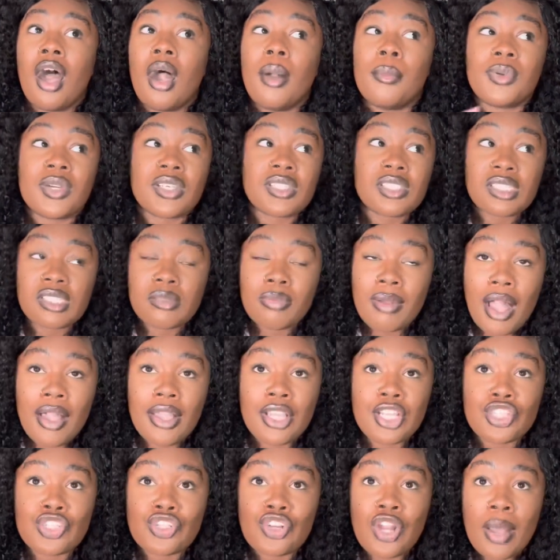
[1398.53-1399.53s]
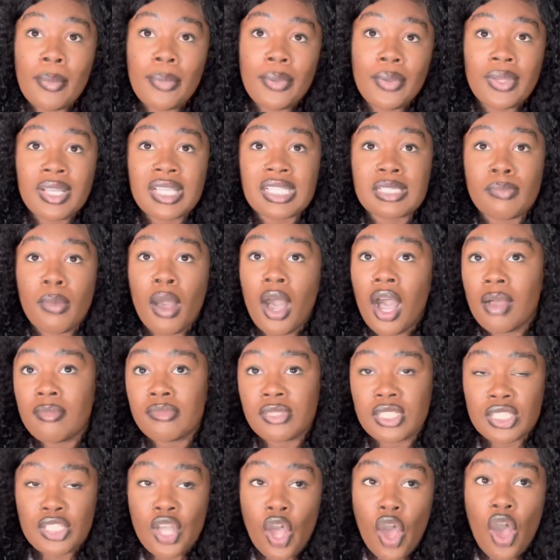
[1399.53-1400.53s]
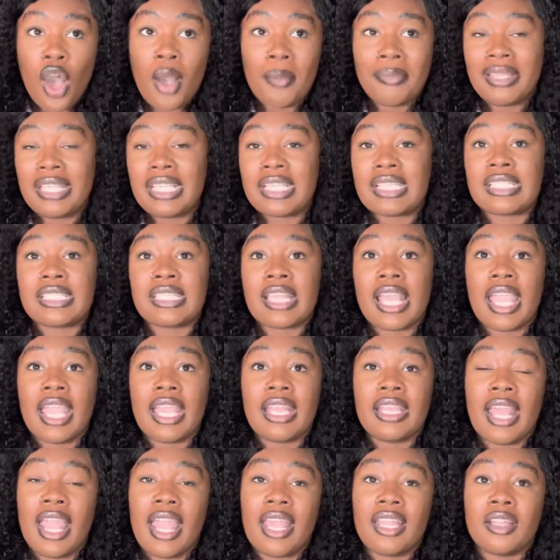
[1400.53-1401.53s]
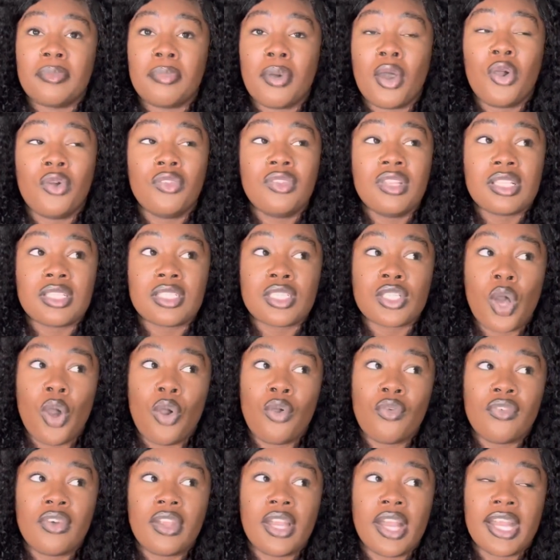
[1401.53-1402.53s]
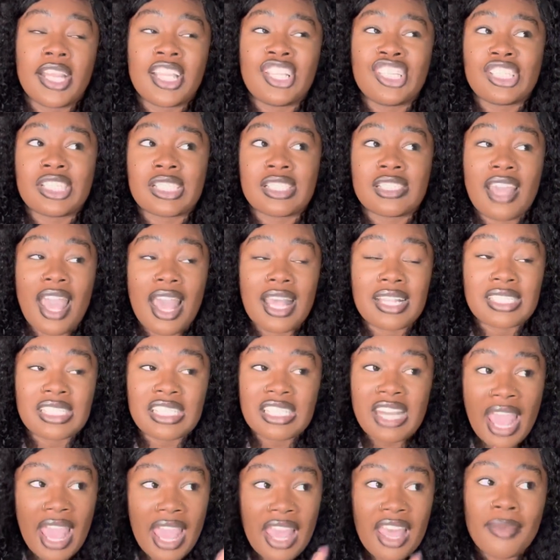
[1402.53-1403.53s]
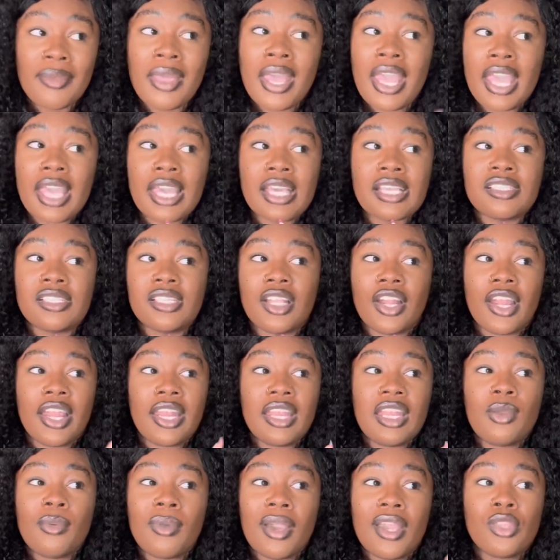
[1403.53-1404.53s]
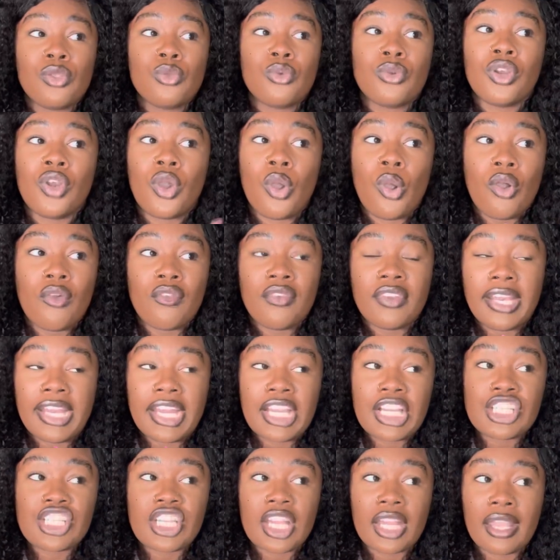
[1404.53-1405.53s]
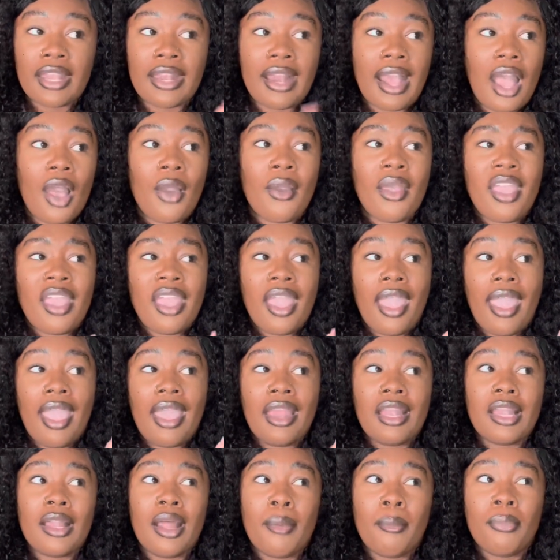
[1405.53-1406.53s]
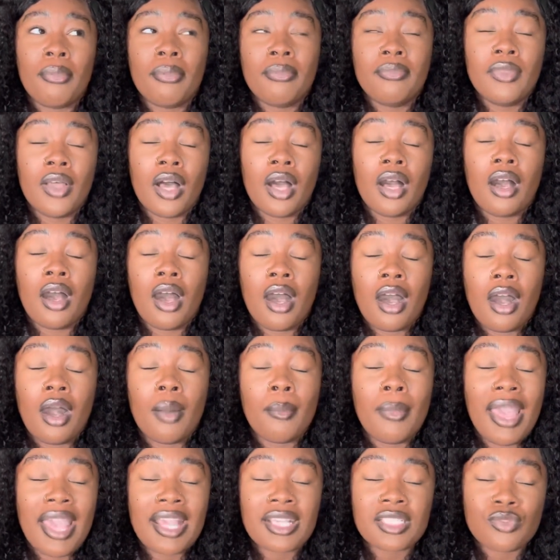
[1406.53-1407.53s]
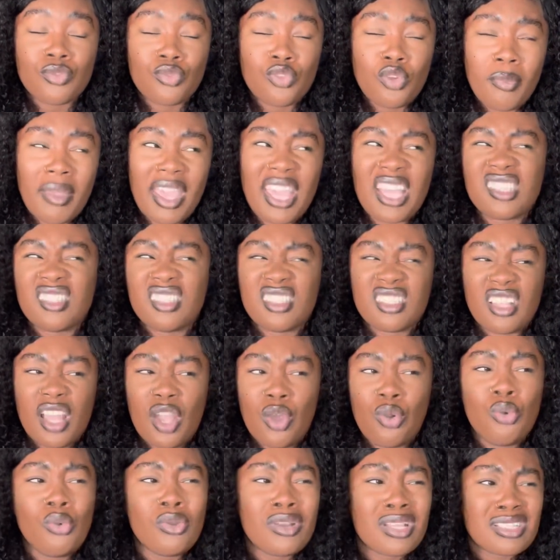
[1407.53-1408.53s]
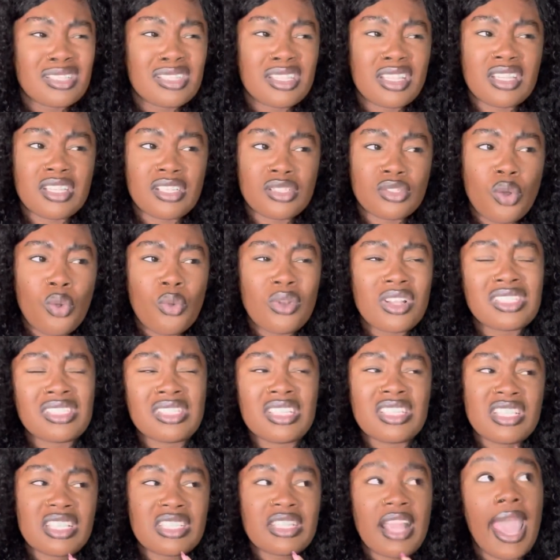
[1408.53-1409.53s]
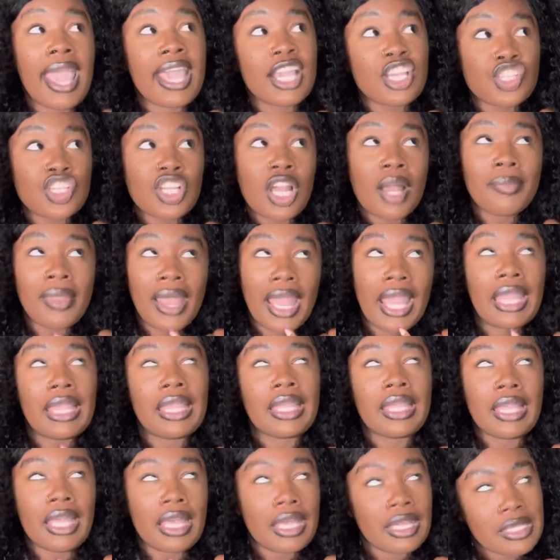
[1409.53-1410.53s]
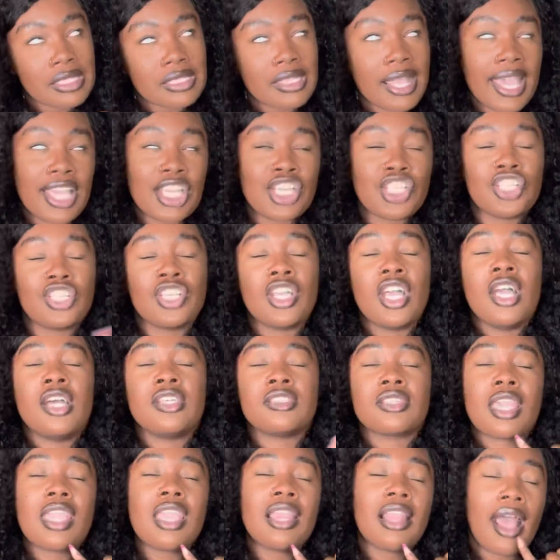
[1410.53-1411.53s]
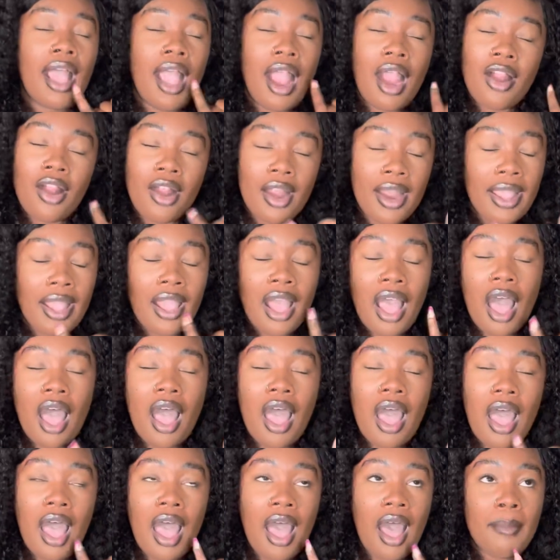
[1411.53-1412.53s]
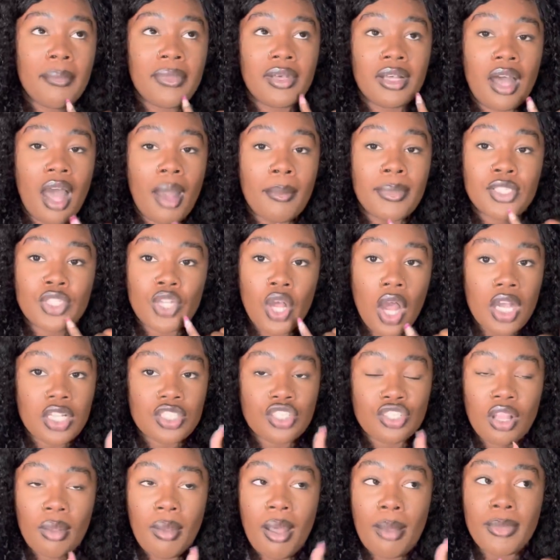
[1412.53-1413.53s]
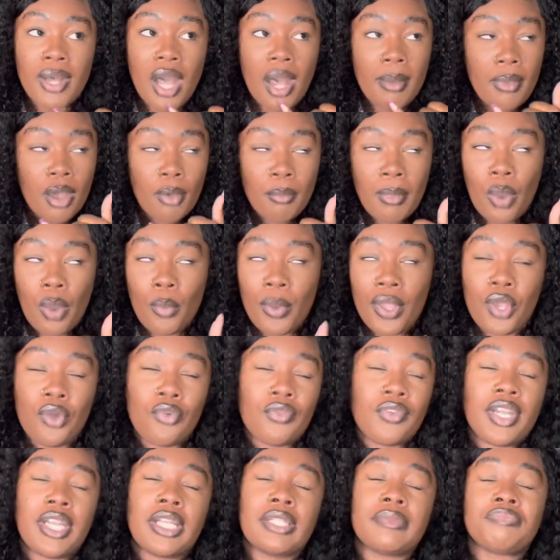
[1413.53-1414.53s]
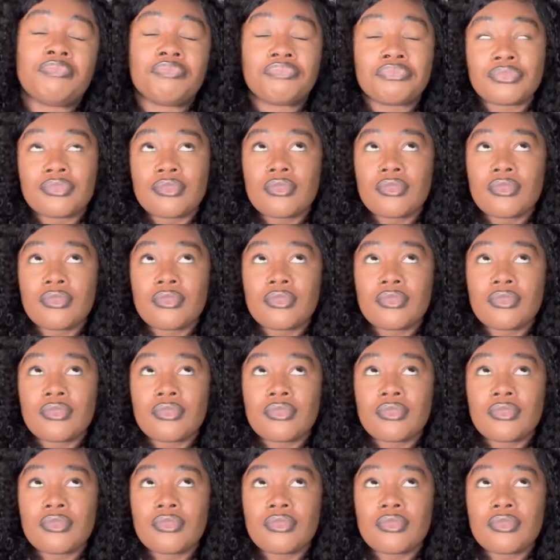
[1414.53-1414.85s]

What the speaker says: Brussels Sprout in trouble. His mom just called me and said that the police is over there. He just got stabbed. Is there any way you can go over there and check it out? And the ex-roommate is just like, who this is? This Asia? I'm like, yeah, this Asia. So he like, all right, I'm a talk to him. I'm on my way over there.